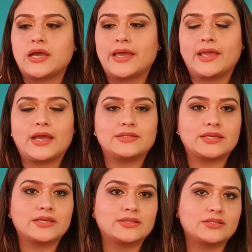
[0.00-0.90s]
I
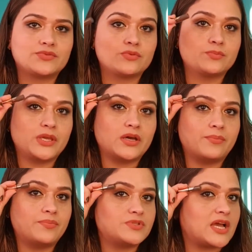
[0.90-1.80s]
think this would be a
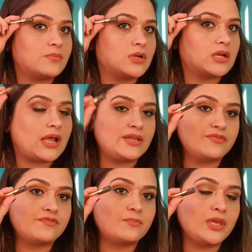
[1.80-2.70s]
tad bit lighter
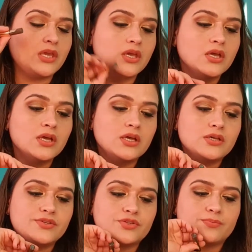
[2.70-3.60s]
for me.
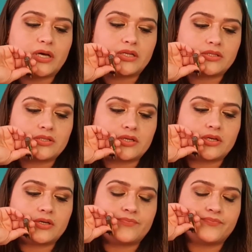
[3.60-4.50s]
So, but
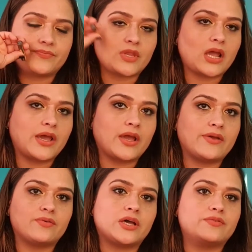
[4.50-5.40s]

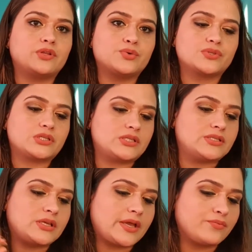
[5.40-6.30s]
I will use it and
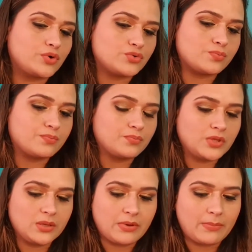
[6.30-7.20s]
see. I want to
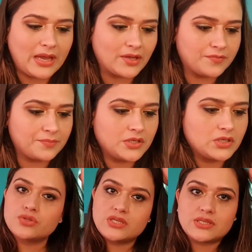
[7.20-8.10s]
keep a backup.
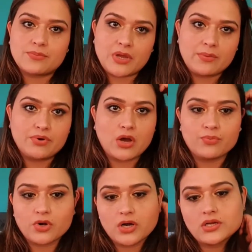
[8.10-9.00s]
So these are my brow
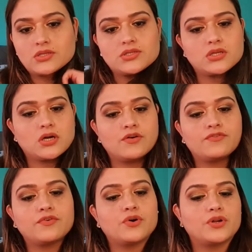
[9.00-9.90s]
products
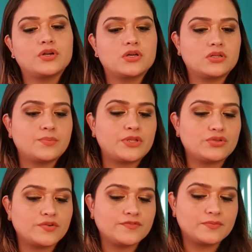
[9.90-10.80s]
for the
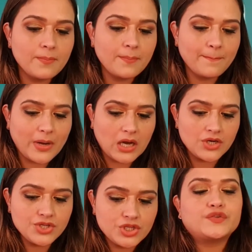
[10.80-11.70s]
month of
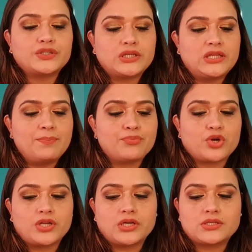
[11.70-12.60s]
March. For the lip
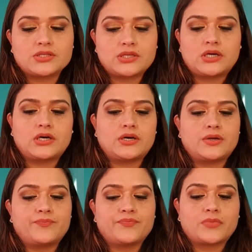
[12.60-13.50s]
products,
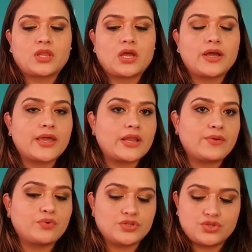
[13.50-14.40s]
again I
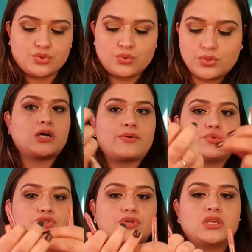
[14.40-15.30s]
want
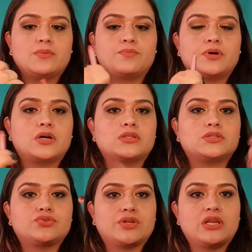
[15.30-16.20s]
to keep
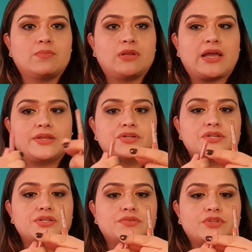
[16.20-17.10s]
the 3 lip
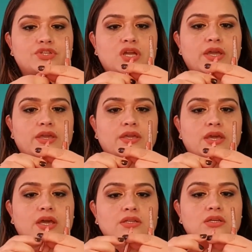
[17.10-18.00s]
liners which I
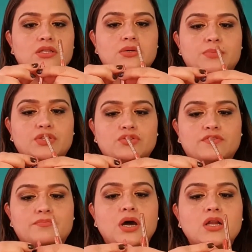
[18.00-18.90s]
had in the month of
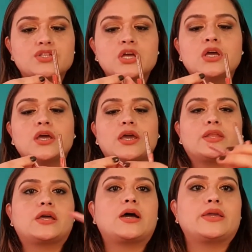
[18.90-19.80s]
March, and